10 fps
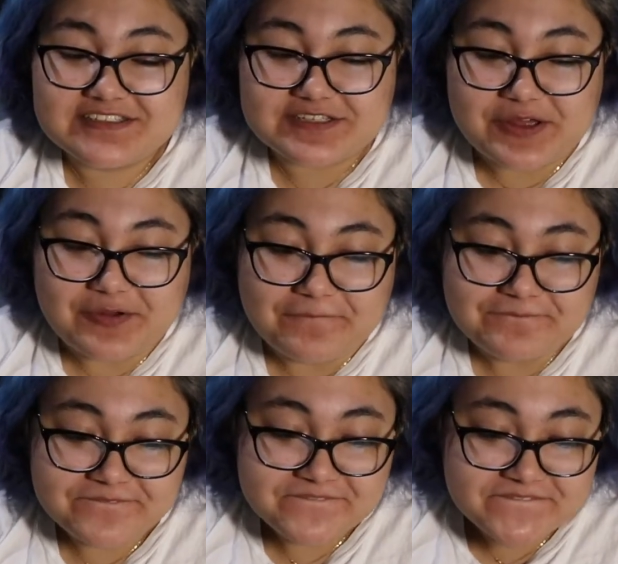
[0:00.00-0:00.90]
So
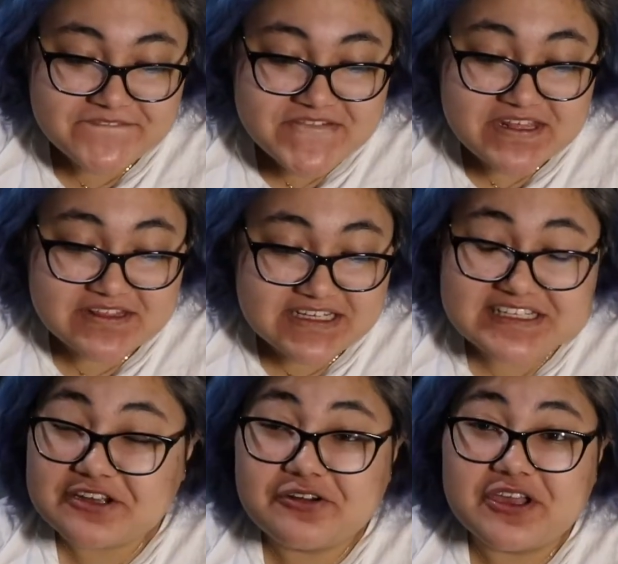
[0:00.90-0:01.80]

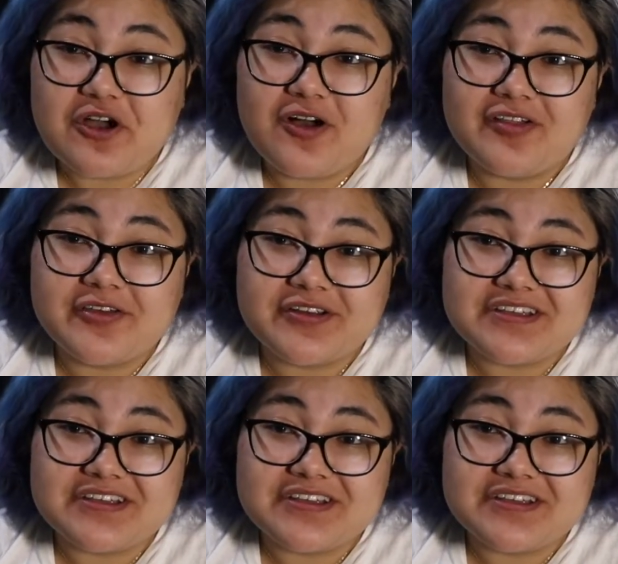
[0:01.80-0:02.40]
that's literally all there